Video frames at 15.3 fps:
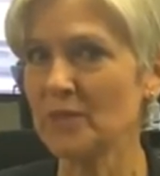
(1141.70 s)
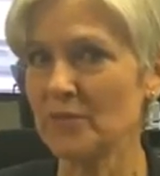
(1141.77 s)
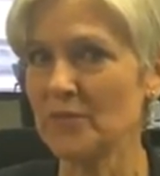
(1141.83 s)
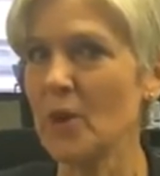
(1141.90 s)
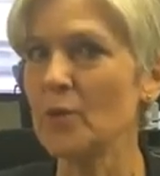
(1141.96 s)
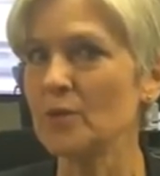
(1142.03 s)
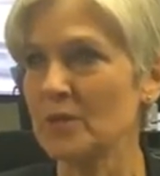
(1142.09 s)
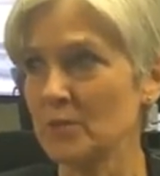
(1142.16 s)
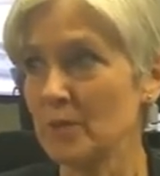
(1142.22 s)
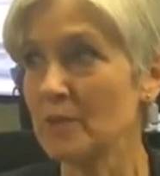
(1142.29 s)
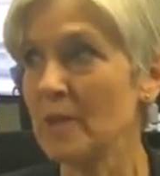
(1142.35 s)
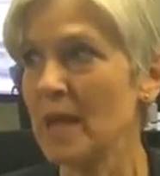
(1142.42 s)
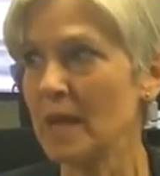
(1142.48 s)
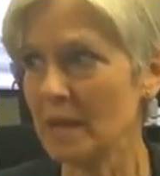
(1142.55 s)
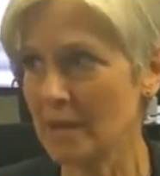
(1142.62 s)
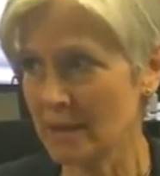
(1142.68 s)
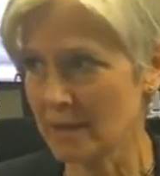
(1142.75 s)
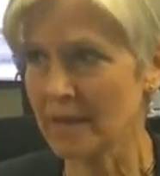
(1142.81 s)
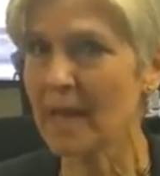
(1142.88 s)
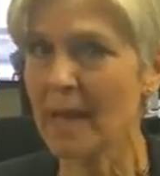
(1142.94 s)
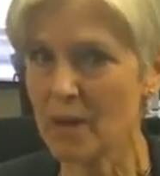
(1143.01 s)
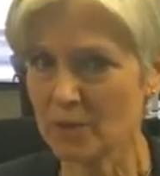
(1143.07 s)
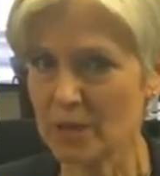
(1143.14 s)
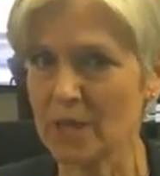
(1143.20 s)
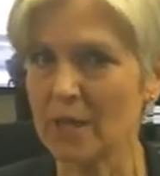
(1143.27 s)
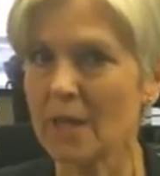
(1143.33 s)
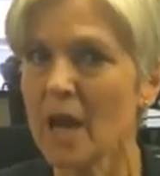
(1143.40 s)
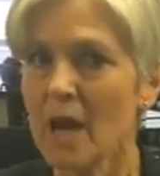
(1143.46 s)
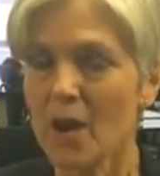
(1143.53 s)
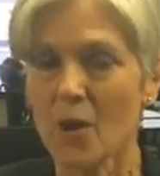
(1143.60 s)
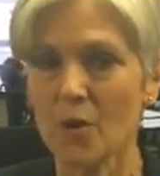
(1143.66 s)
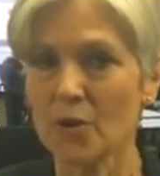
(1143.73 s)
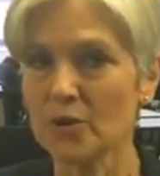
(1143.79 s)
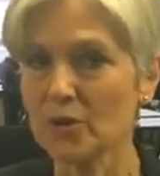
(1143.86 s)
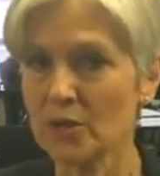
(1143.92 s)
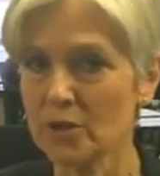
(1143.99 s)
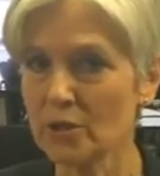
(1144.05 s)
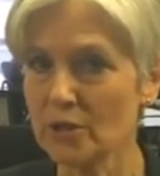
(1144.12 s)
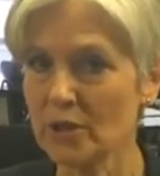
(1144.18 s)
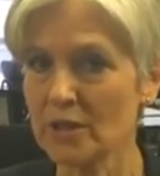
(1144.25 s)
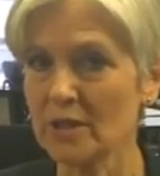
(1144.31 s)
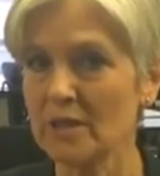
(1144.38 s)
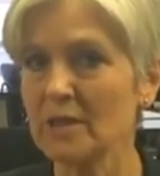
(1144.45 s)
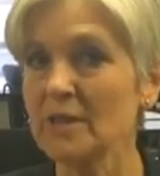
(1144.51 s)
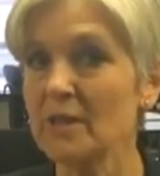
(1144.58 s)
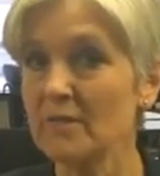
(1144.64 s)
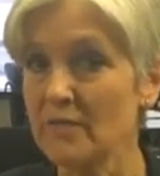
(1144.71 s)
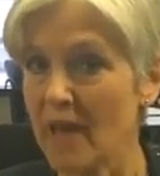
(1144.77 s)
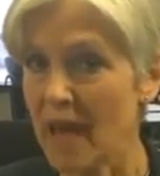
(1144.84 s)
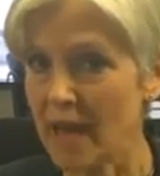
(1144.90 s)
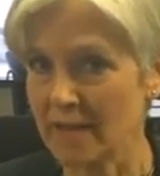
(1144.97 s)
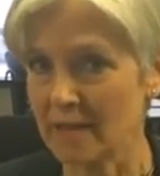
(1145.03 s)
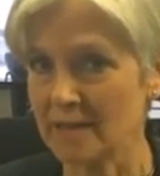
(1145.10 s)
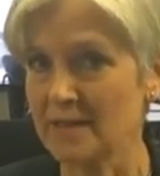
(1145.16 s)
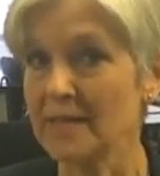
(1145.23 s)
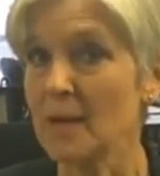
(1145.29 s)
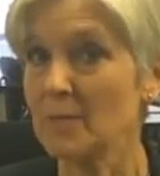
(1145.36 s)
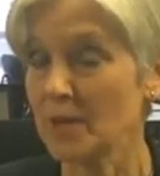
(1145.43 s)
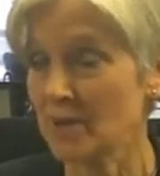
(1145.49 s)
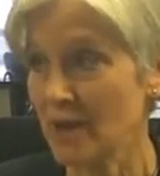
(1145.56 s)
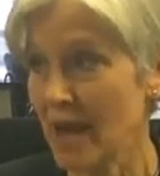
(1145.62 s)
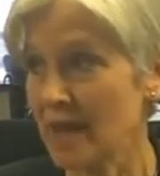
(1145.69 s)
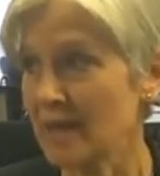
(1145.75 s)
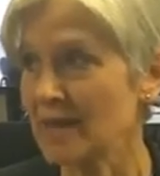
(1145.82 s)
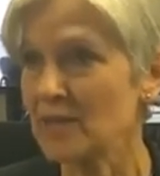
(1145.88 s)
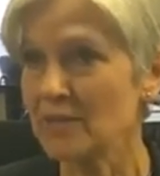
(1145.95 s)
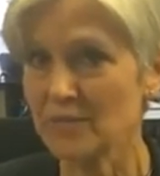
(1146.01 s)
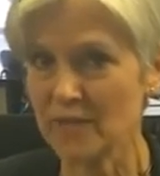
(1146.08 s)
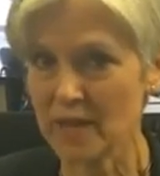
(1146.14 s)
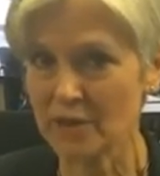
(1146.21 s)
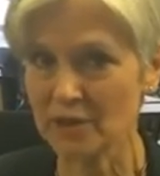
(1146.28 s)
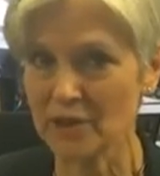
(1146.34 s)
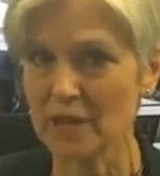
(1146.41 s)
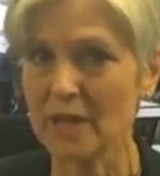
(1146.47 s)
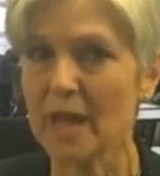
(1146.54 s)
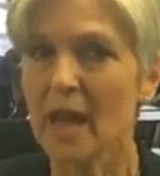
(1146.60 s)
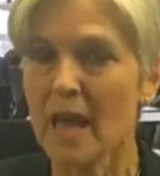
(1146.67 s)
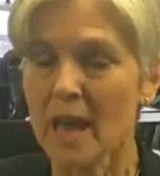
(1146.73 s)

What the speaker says: votes remain uncounted. Or you can look at the Nevada Democratic Convention